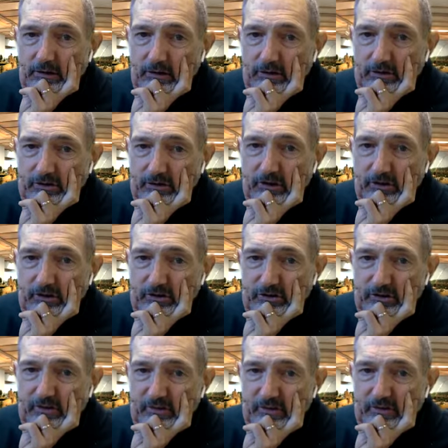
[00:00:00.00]

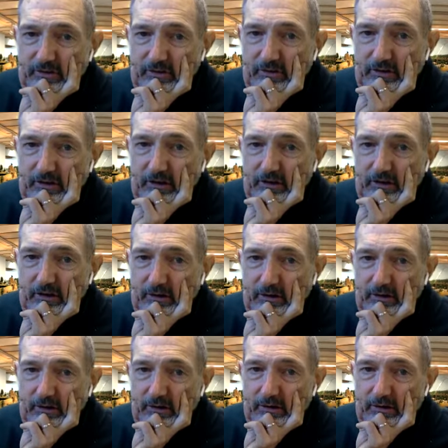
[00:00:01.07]
Shove everything
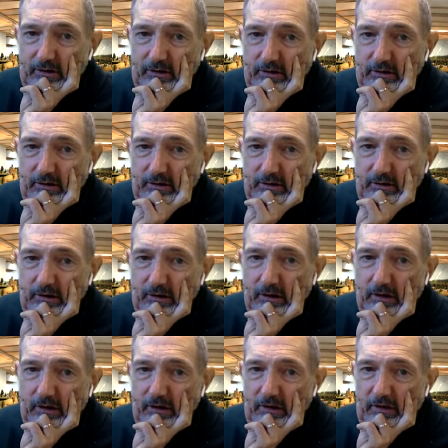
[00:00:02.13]

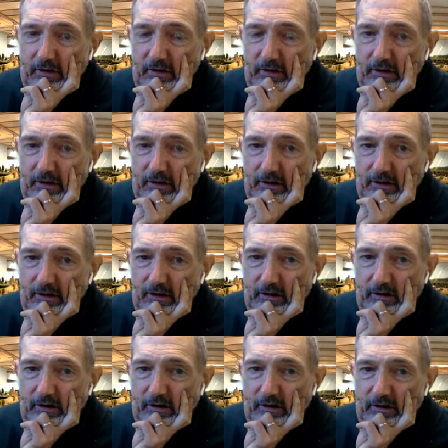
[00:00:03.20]
in there,
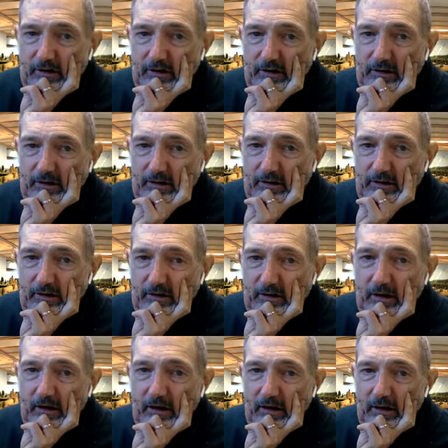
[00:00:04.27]

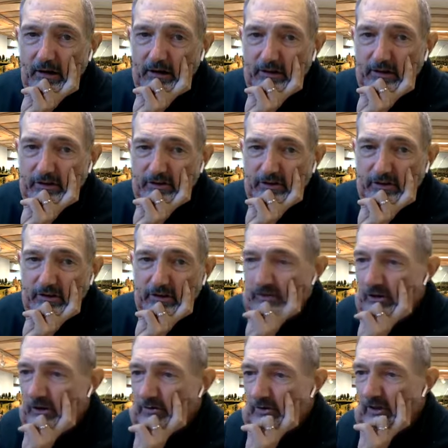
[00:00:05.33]
and let's
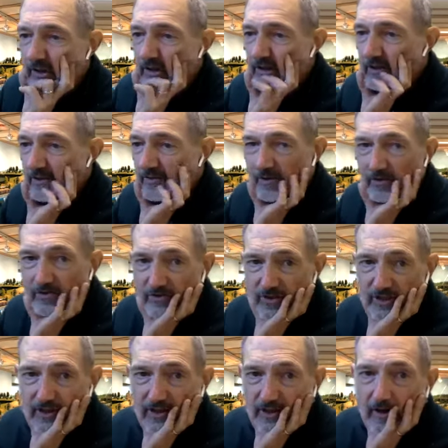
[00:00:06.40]
go take care of this
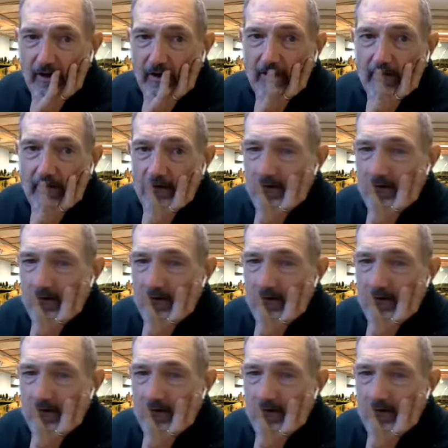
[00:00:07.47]
C car.